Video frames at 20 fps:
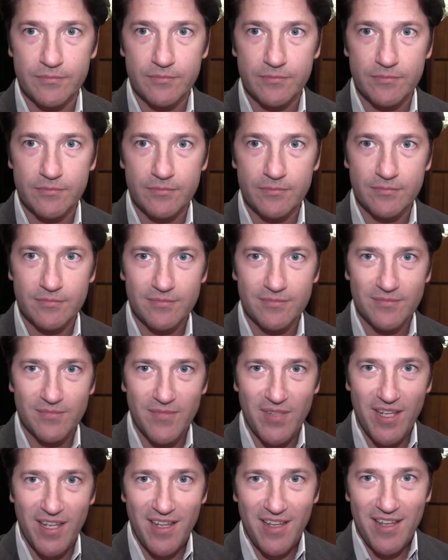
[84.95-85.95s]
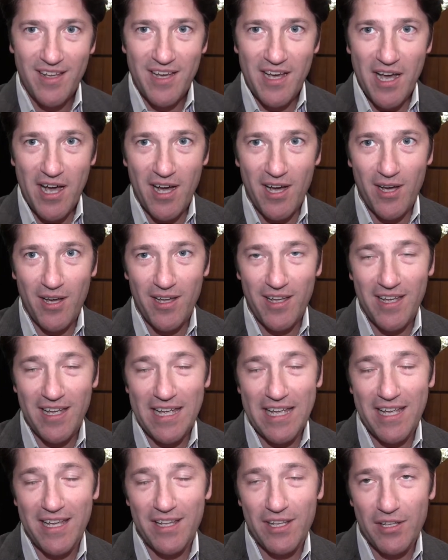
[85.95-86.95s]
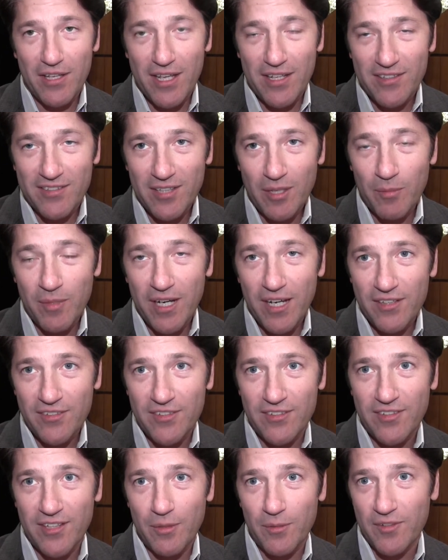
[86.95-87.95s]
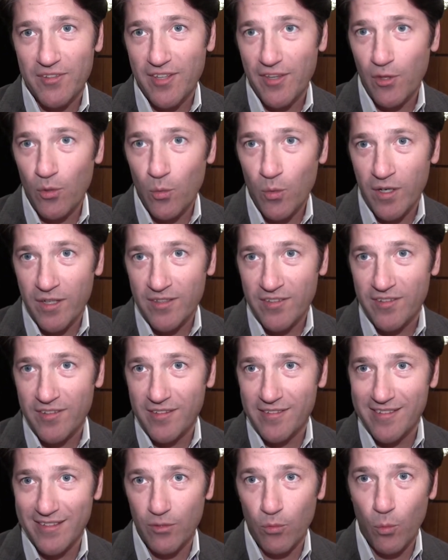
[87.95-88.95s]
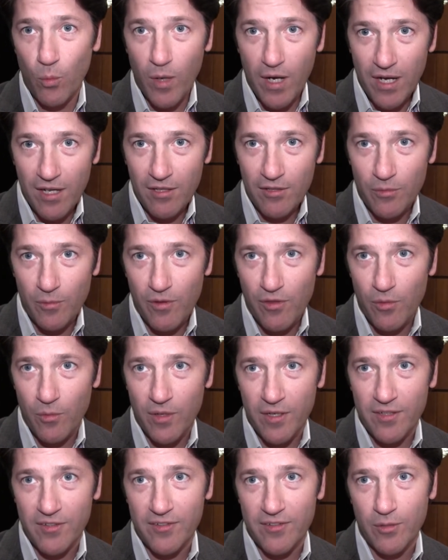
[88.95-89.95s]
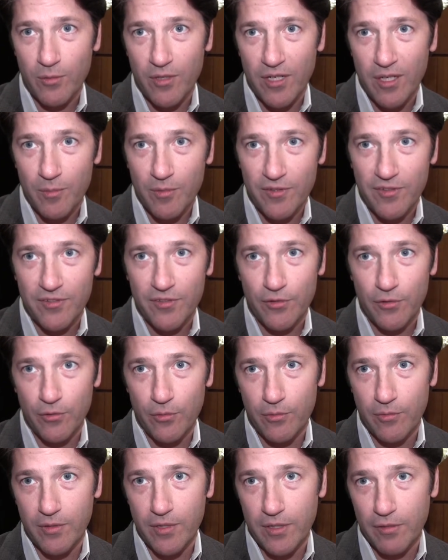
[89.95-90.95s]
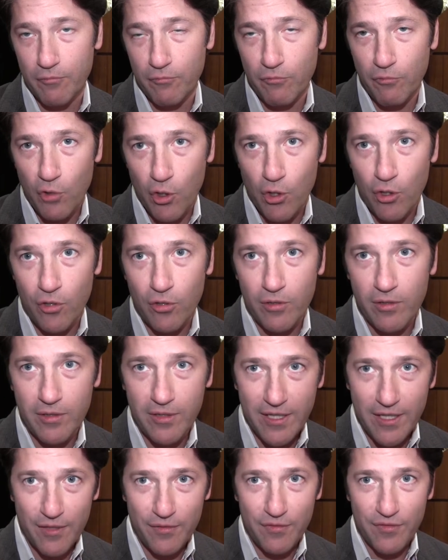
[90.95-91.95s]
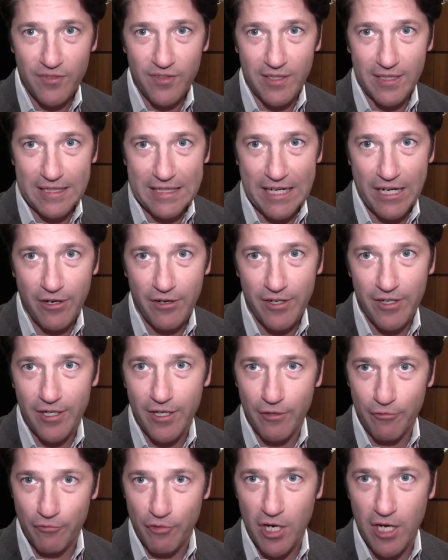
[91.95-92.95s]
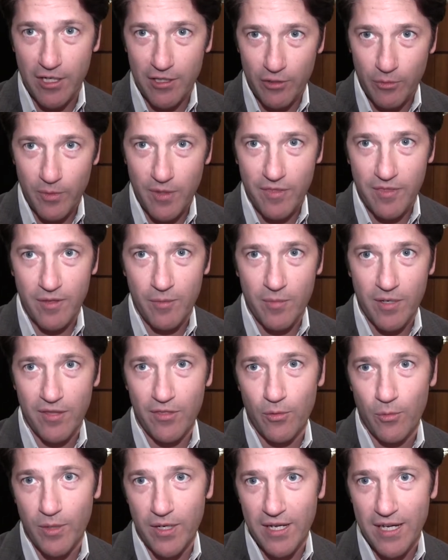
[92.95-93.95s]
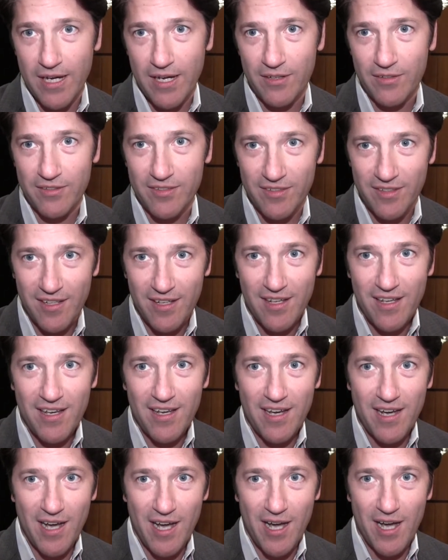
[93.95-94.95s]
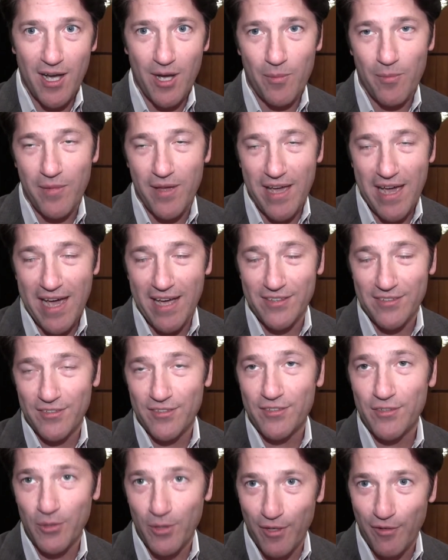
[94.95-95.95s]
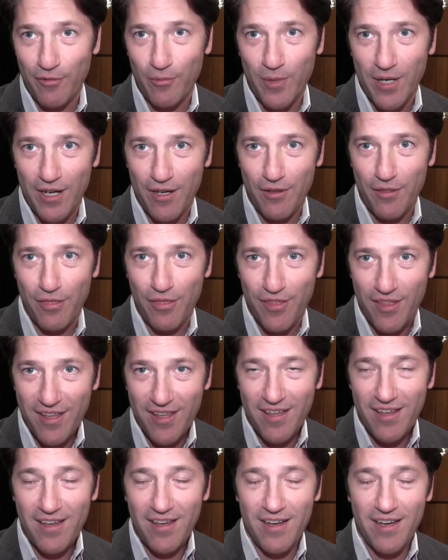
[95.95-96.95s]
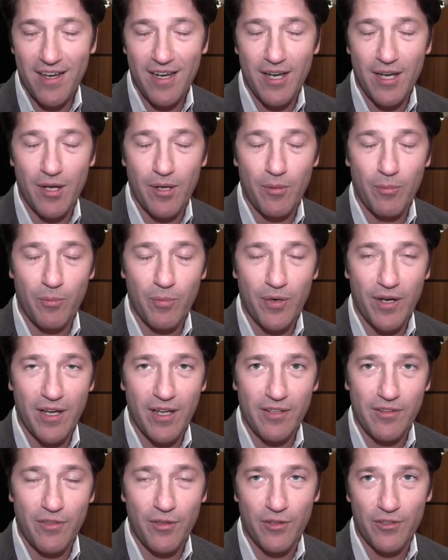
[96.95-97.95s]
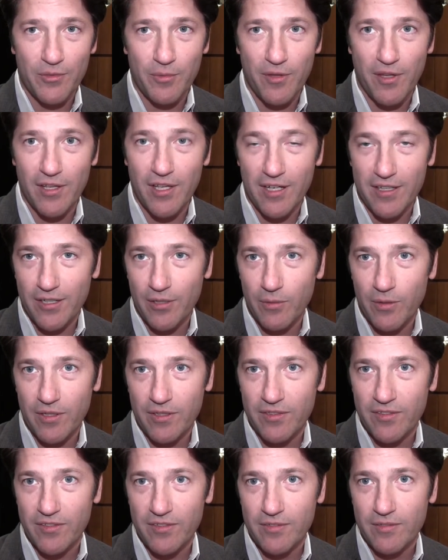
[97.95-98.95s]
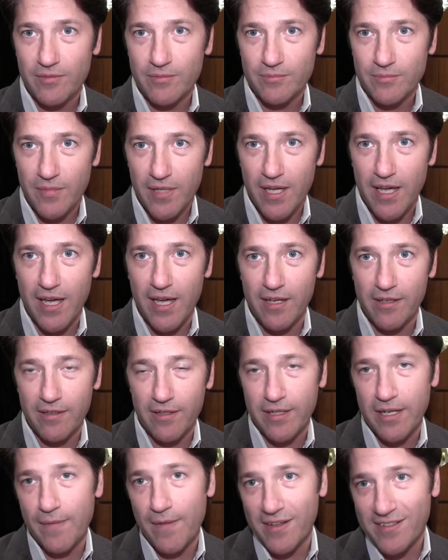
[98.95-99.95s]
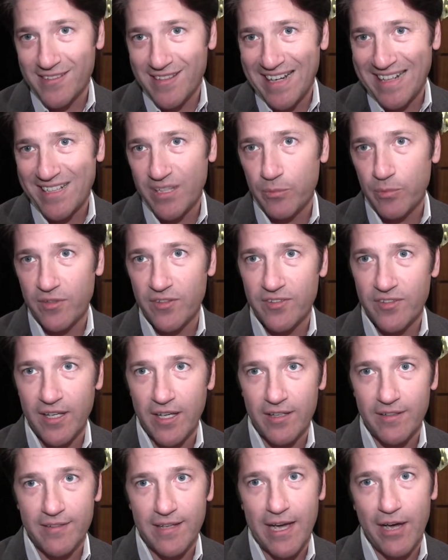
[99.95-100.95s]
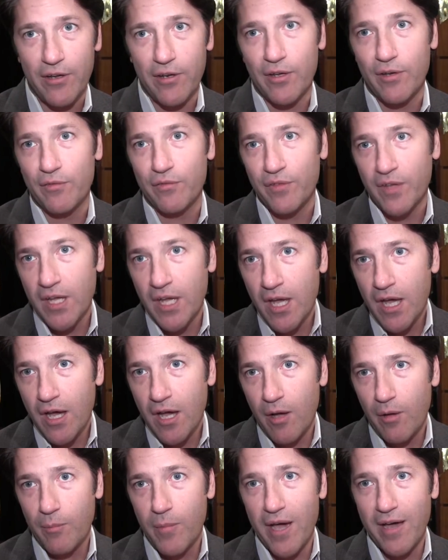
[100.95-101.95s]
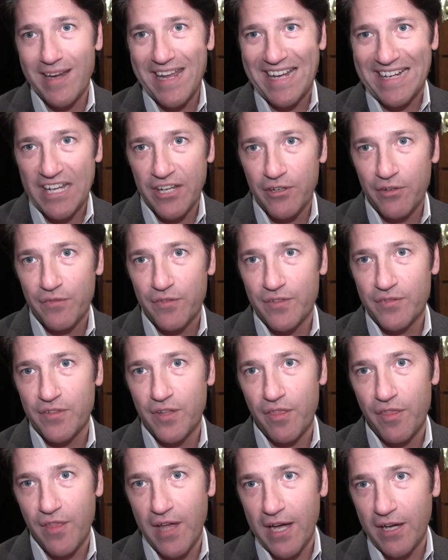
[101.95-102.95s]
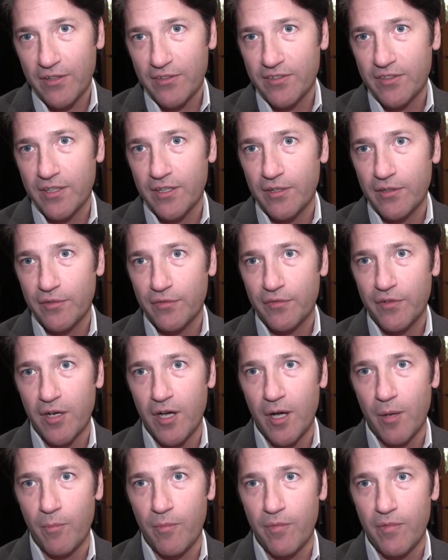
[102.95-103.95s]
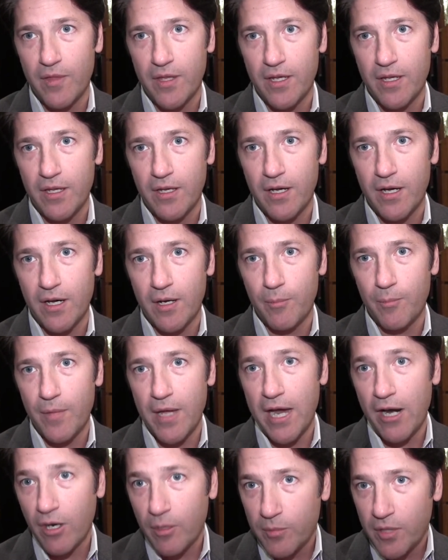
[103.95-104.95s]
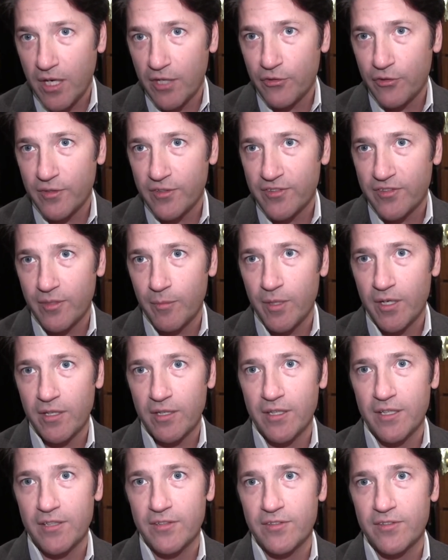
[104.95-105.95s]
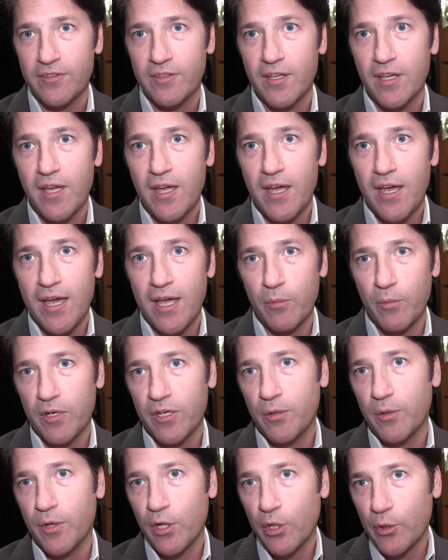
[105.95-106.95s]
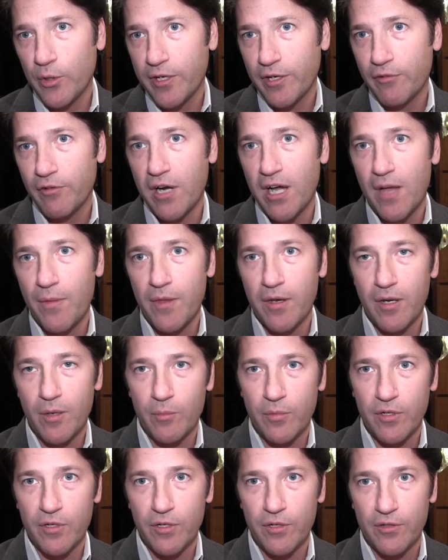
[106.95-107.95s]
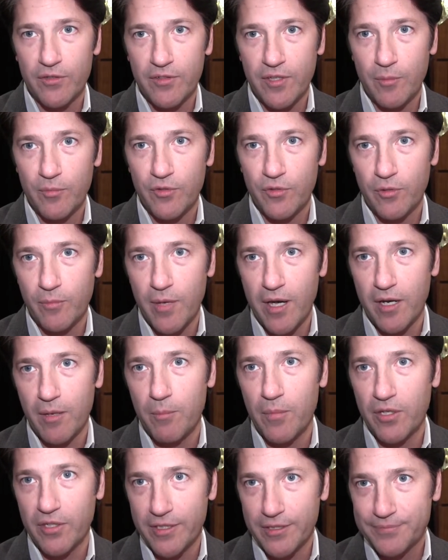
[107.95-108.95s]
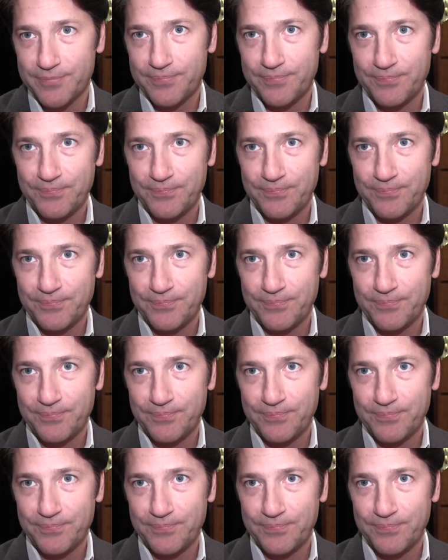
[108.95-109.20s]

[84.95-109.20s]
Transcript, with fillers: accounts? Uh, in some cases, I would say the ones that did well were the ones that were able to roll, lift, and carry a rug with them on the way out um, as a store of wealth. Uh, but those were the lucky ones. And again, that's 90% out of about 850,000 from the um, Arab countries in the Middle East. And when you include Iran, the number goes up to about a million.